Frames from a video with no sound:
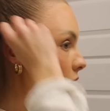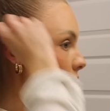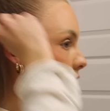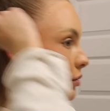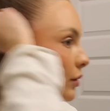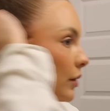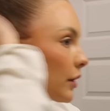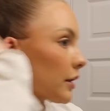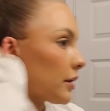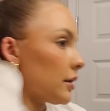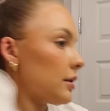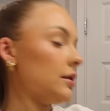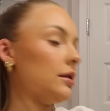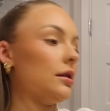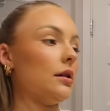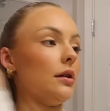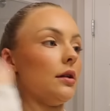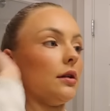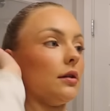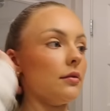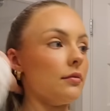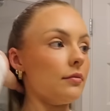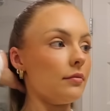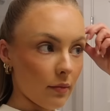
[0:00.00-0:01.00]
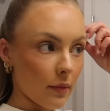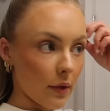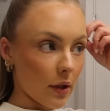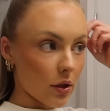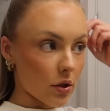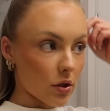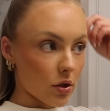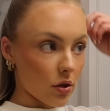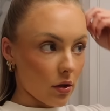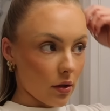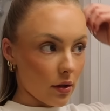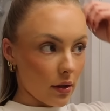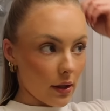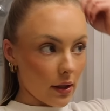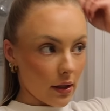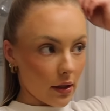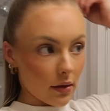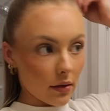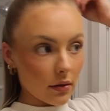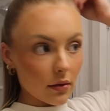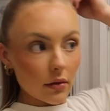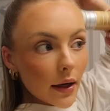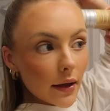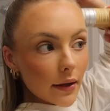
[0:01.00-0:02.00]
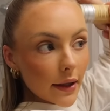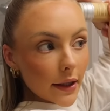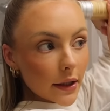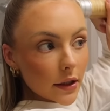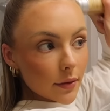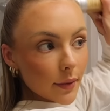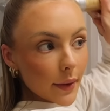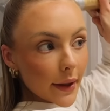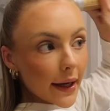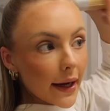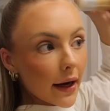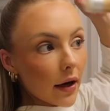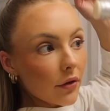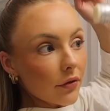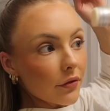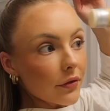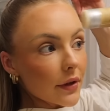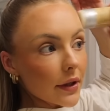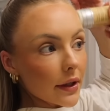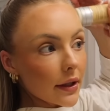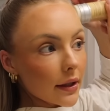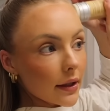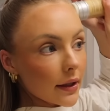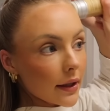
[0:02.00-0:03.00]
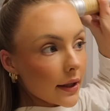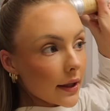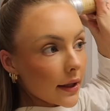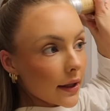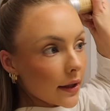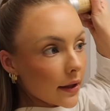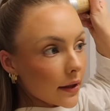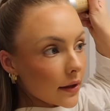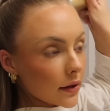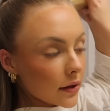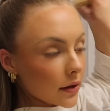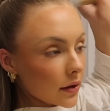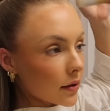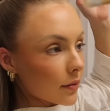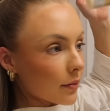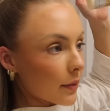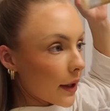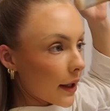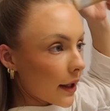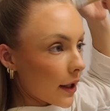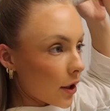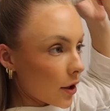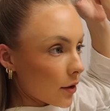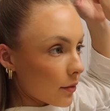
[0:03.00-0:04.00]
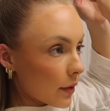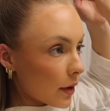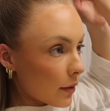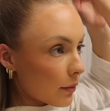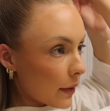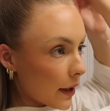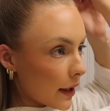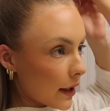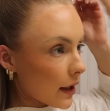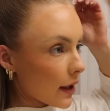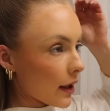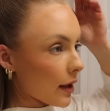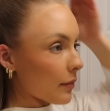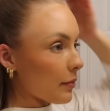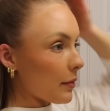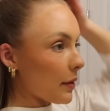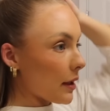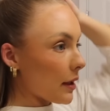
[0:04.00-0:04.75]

just wanted to make sure that I liked my outfit and my hair and my makeup